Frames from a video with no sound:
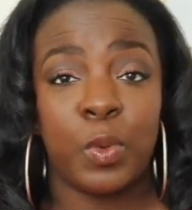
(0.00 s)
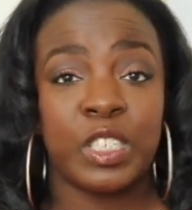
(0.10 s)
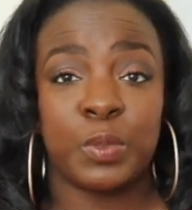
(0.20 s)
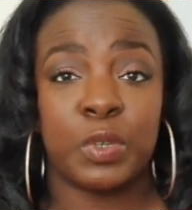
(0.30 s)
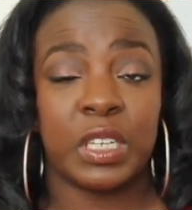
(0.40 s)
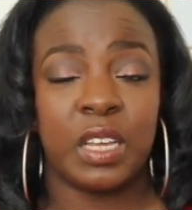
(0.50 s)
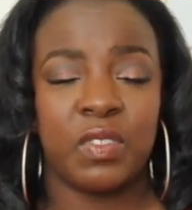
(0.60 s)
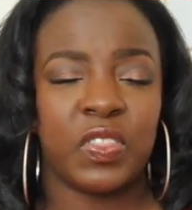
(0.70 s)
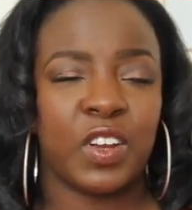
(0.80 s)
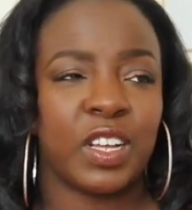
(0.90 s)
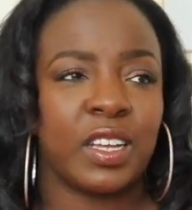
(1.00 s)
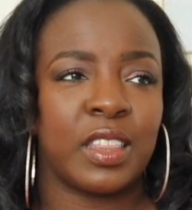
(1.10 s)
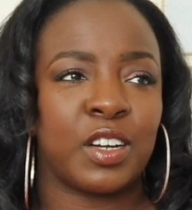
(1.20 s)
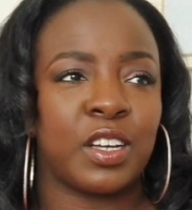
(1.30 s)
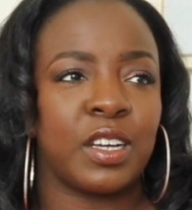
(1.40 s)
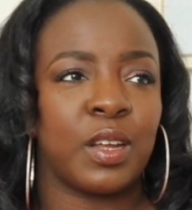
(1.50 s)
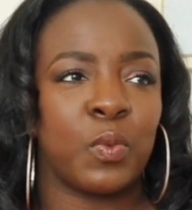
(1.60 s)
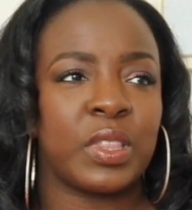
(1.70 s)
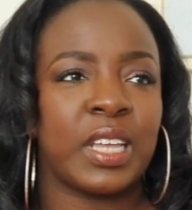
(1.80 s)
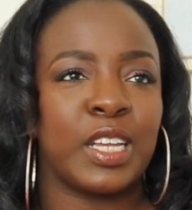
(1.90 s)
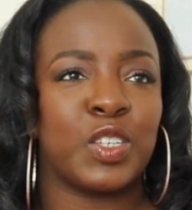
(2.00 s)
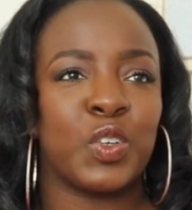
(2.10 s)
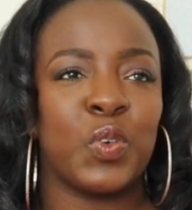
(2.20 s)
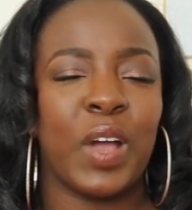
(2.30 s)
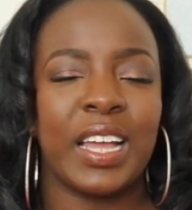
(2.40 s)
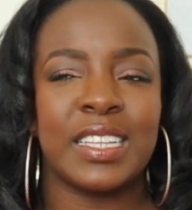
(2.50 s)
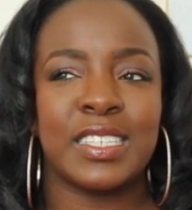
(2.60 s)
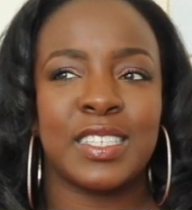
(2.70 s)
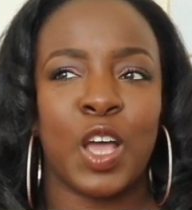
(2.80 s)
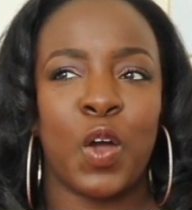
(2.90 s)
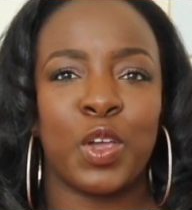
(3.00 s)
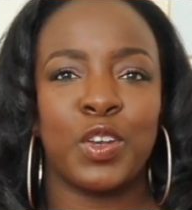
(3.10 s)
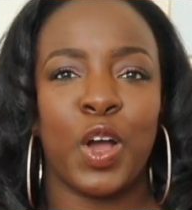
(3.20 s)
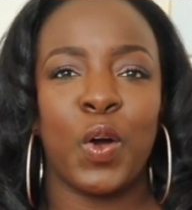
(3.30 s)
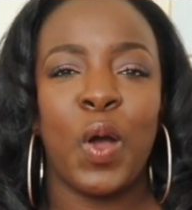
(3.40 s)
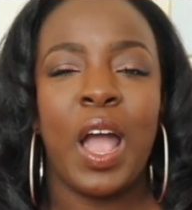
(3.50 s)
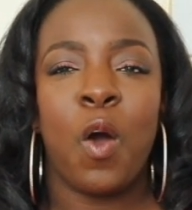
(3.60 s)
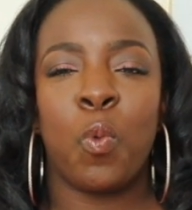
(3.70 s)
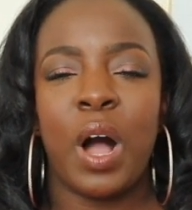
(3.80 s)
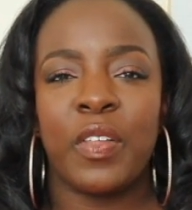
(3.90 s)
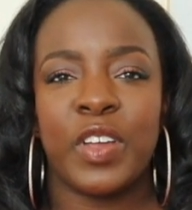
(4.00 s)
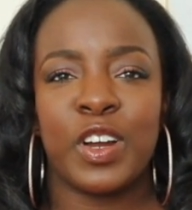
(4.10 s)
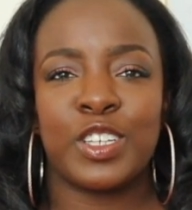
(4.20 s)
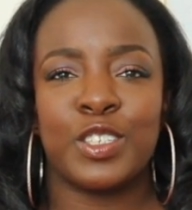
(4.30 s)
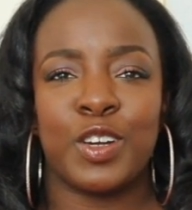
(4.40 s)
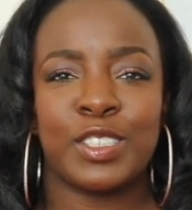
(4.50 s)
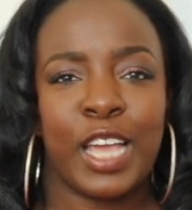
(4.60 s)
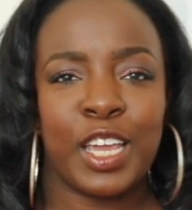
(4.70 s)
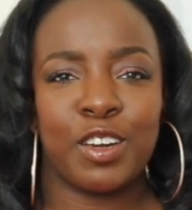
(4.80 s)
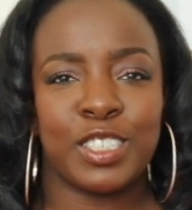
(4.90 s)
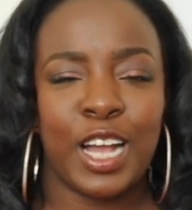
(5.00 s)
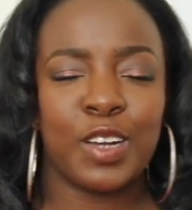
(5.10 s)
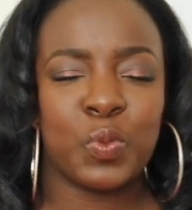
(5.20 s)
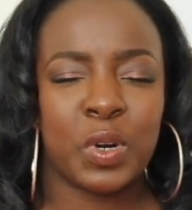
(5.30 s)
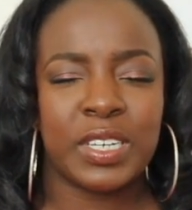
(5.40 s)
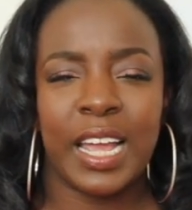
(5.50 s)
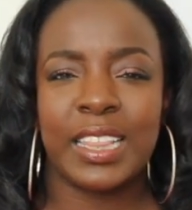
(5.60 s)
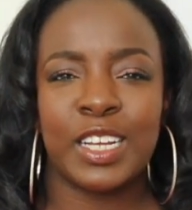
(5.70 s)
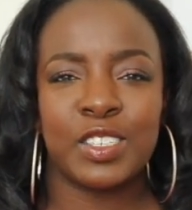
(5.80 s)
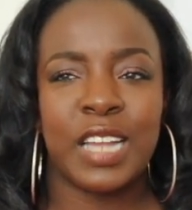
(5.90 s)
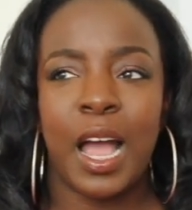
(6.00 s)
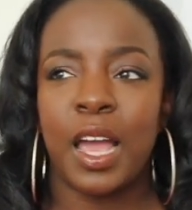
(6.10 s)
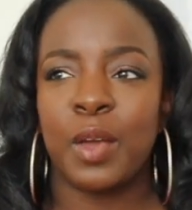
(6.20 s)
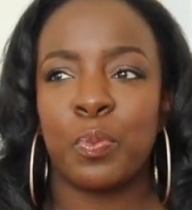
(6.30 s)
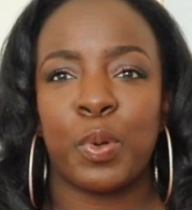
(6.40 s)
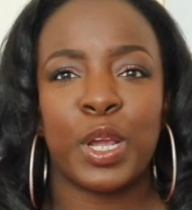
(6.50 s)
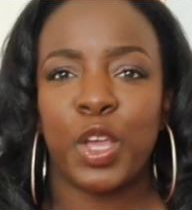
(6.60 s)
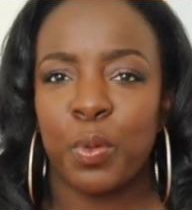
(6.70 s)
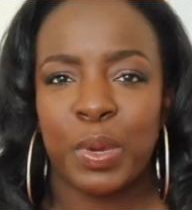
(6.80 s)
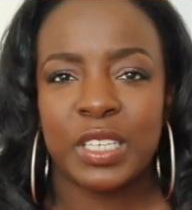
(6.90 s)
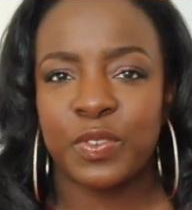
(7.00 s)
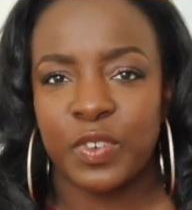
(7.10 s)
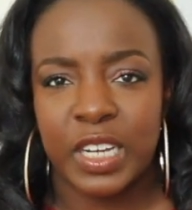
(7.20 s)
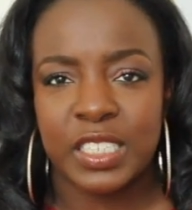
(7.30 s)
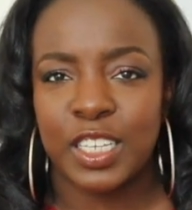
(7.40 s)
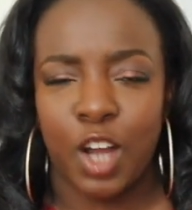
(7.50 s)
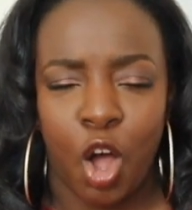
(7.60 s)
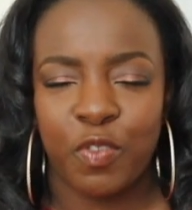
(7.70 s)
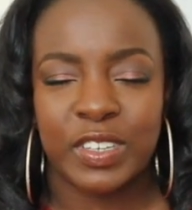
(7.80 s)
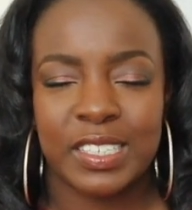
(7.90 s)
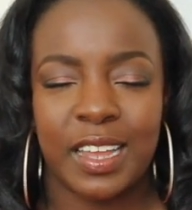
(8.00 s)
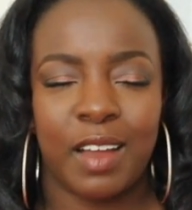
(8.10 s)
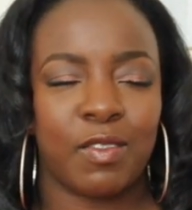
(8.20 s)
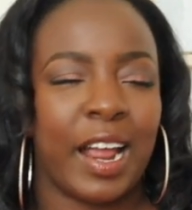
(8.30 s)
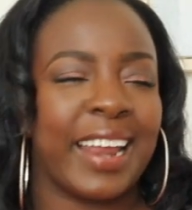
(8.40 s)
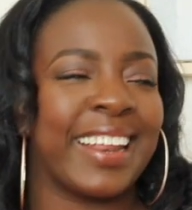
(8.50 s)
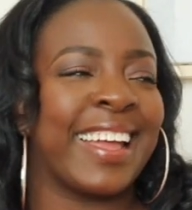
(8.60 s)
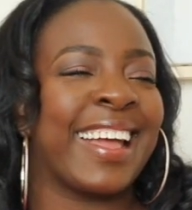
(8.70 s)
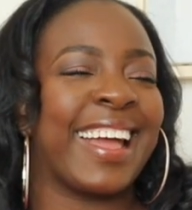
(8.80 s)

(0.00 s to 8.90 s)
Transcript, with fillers: We just believe that they're they're good at what they do. And so, you know, while there's, you know, take your child to work day, there's not bring your best friend to the office day, right?